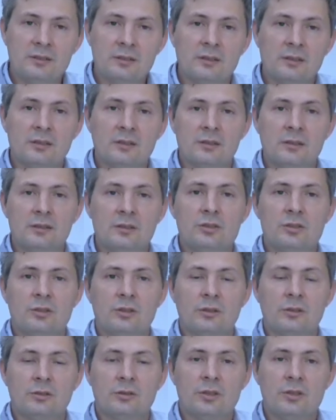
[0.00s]
the
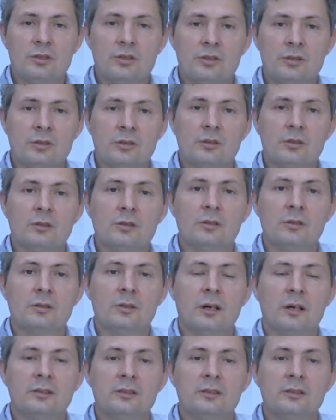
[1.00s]
additional educational uh,